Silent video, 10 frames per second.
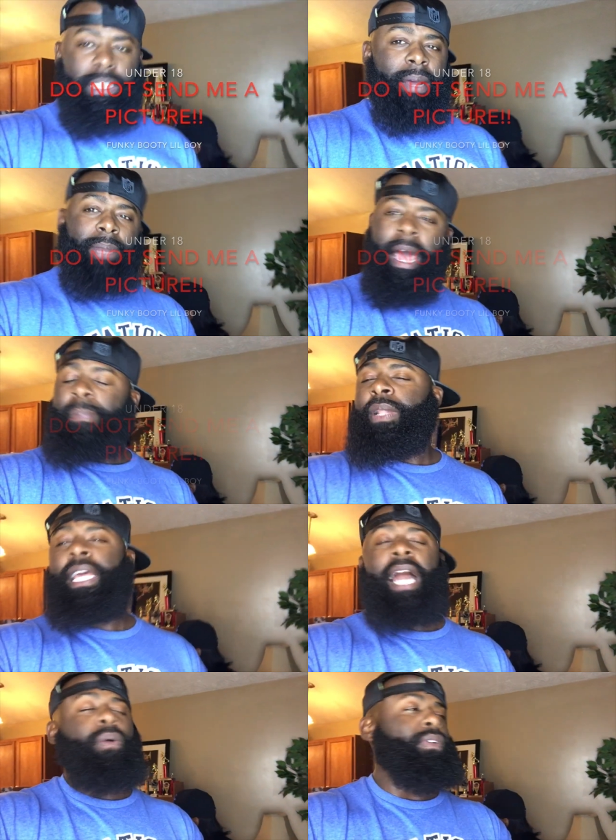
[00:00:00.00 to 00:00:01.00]
I'm not
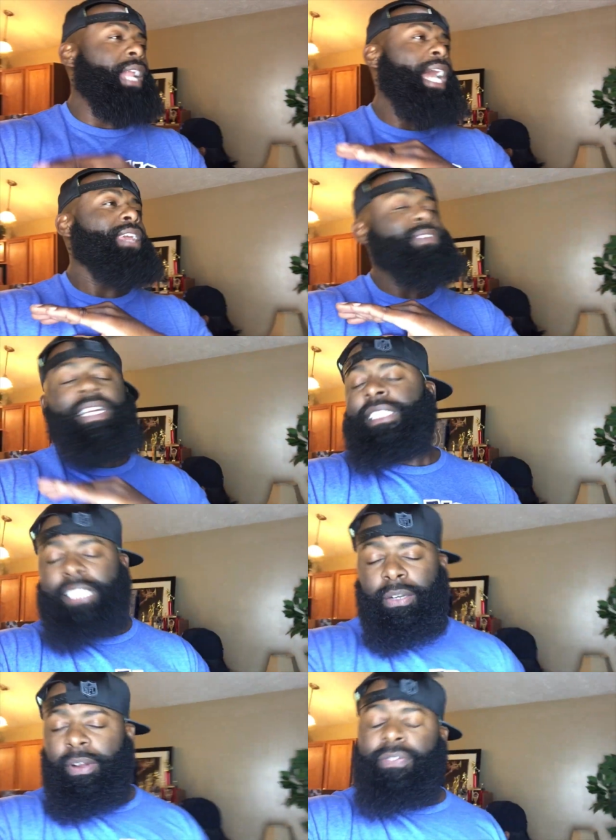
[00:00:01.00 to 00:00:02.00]
playing. I will not even
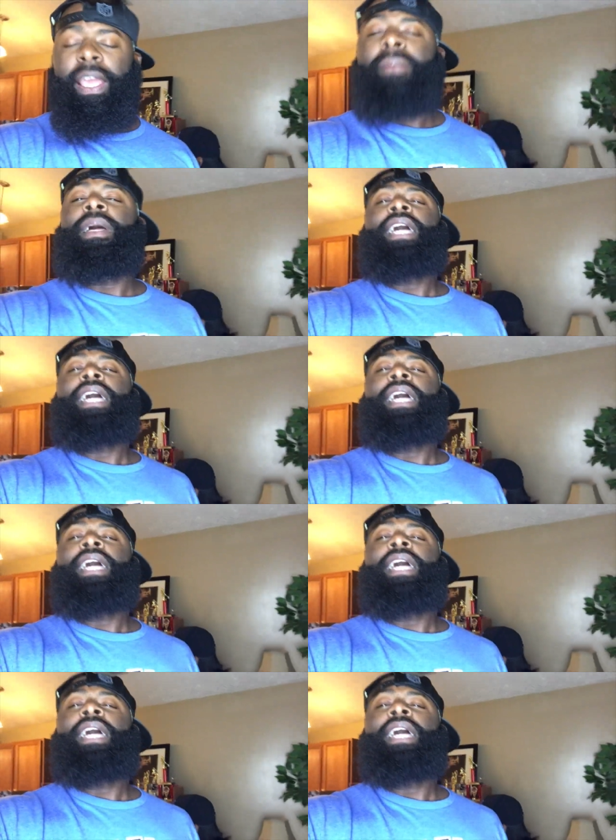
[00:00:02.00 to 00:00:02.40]
consider it, fam.